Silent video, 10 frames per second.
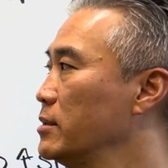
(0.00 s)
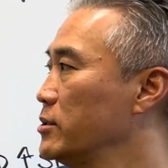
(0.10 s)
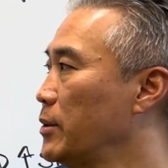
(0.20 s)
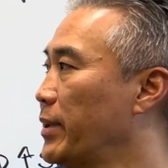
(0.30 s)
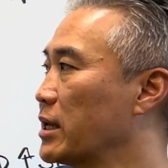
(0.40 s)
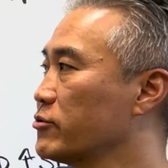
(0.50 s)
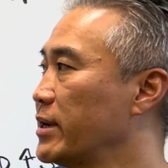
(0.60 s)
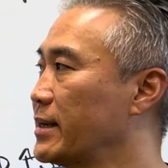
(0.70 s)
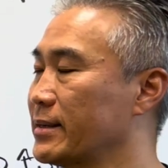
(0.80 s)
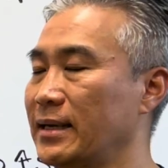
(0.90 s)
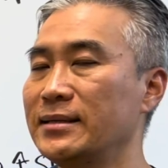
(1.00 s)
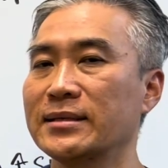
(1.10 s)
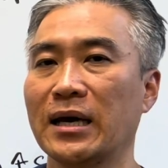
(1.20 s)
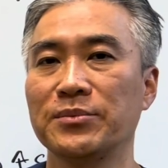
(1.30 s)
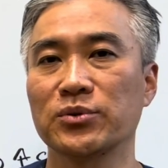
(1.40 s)
your pancreatic
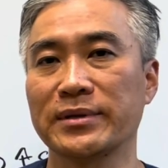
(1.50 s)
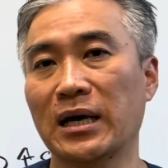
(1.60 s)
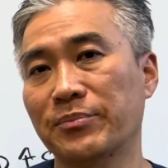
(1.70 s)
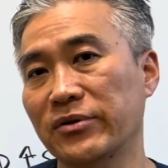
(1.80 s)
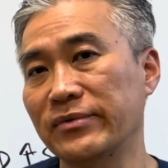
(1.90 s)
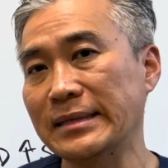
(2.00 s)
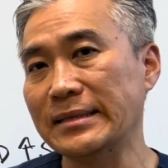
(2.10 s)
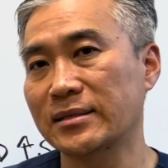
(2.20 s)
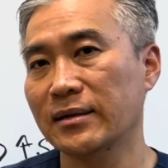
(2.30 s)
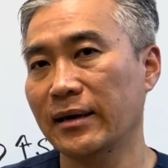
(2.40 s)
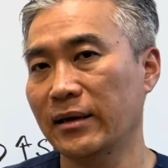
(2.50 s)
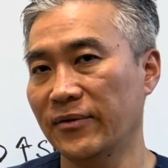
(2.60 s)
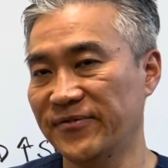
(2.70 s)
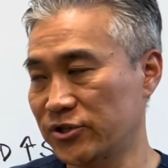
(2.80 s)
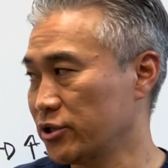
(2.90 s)
enzymes will not be released uh,
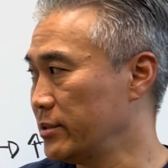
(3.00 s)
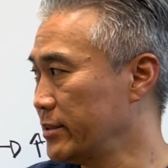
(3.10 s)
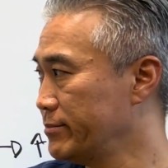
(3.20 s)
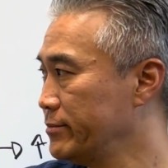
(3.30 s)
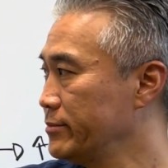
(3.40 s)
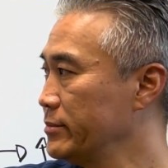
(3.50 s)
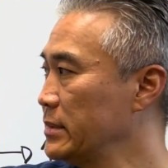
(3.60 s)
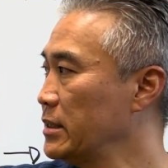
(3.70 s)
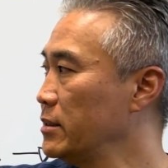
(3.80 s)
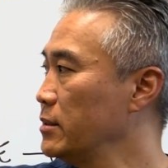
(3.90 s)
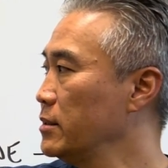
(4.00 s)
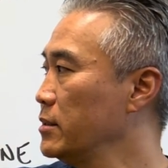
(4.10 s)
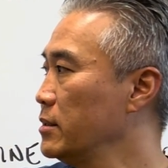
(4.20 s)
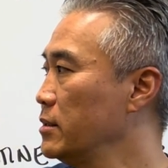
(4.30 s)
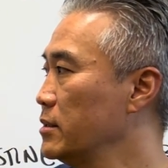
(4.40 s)
efficiently.
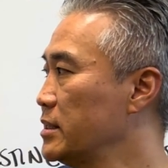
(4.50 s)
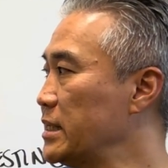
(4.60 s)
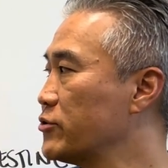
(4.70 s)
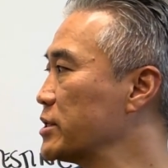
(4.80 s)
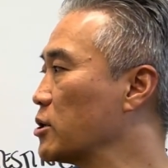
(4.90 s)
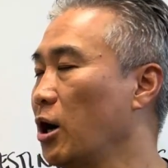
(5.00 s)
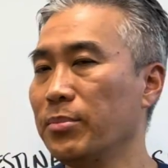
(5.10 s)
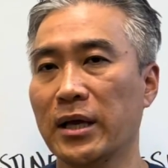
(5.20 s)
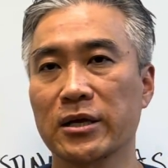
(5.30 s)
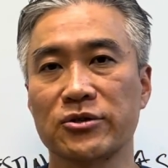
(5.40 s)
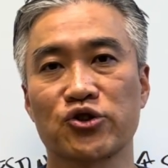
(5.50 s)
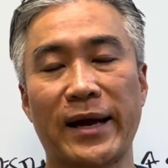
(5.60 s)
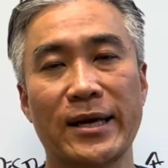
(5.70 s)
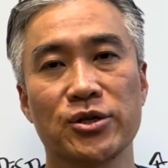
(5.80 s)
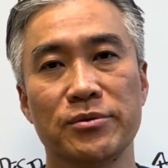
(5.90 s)
Decreased gallbladder
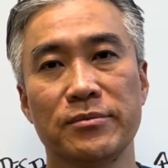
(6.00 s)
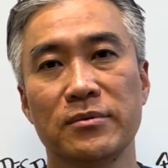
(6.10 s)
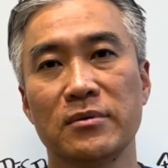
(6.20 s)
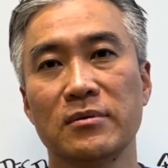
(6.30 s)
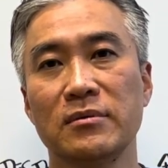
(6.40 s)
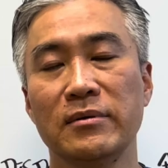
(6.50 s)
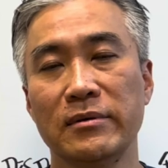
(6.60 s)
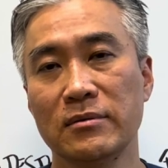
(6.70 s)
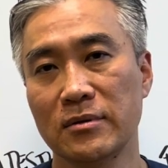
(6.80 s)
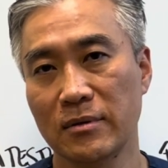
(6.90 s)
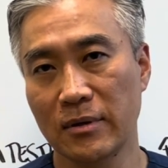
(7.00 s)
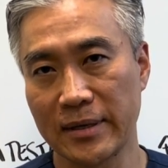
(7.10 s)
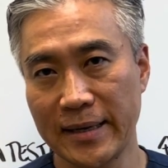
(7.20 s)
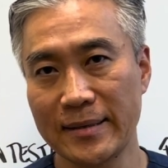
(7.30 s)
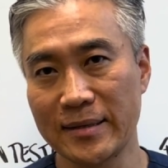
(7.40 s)
contraction.
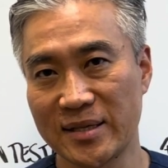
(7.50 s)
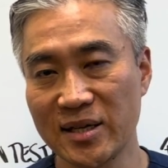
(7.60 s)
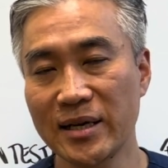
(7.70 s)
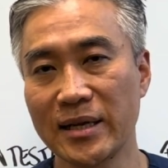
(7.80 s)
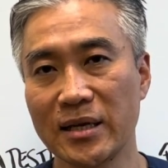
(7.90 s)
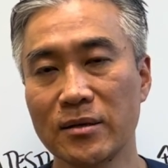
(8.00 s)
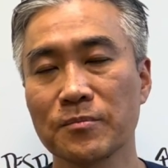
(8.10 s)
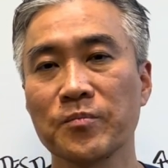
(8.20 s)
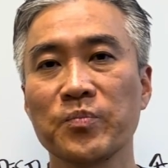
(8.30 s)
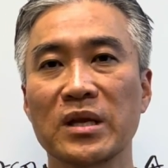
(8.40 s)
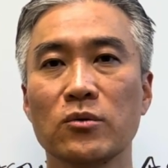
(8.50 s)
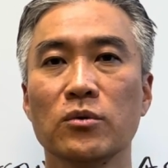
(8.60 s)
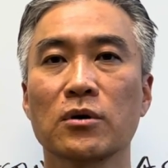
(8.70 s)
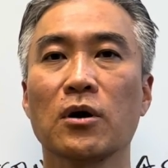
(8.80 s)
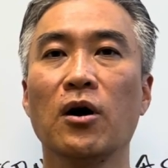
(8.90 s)
Again, the acidity
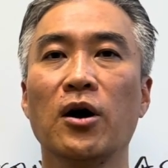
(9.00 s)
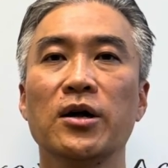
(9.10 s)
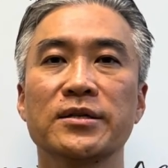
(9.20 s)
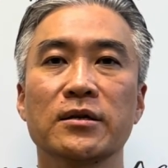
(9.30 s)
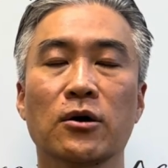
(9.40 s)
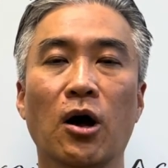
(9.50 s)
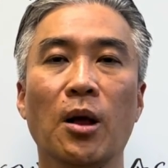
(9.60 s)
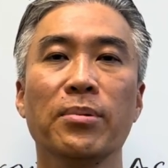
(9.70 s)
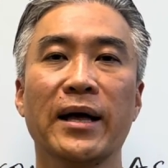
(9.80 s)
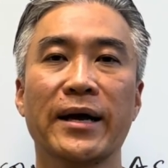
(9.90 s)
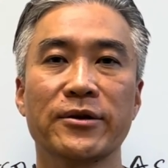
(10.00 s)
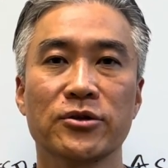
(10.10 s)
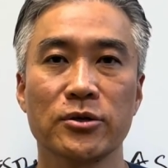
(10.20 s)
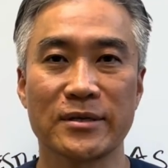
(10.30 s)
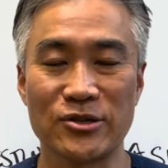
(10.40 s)
will cause the gallbladder
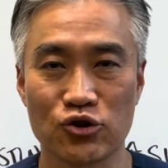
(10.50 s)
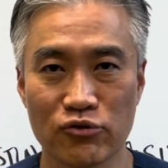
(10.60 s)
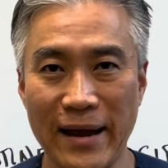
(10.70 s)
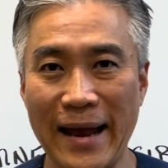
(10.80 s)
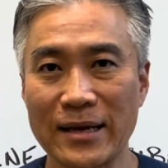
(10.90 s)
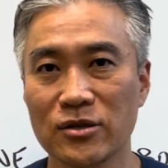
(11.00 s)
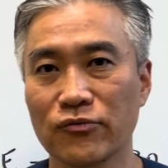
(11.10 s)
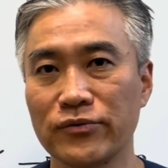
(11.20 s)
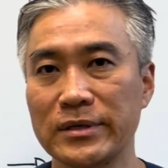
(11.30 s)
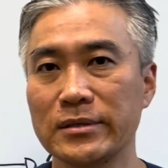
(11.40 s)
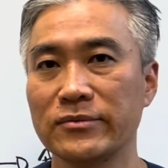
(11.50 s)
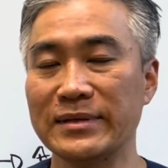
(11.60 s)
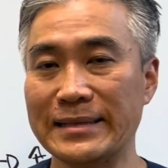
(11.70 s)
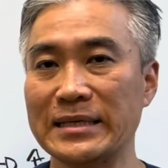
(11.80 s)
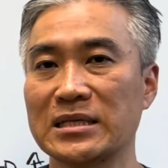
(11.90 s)
to contract to re
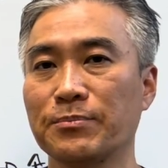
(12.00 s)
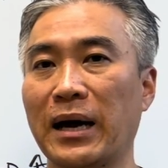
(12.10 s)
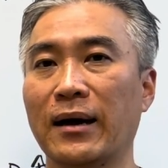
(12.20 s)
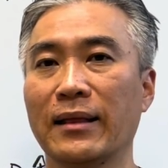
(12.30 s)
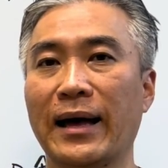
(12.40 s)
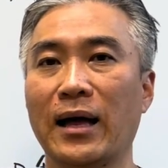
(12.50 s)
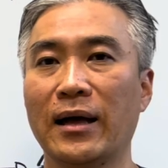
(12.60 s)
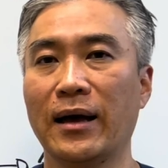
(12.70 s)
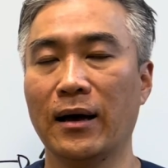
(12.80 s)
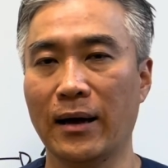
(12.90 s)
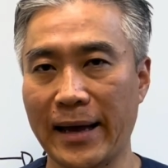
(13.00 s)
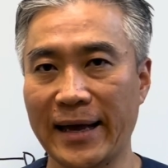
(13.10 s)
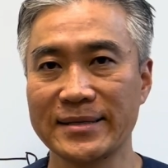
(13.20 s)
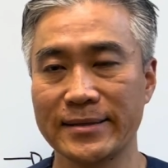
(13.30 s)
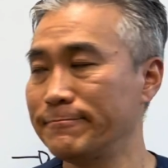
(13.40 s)
release bile uh,
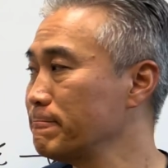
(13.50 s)
acid.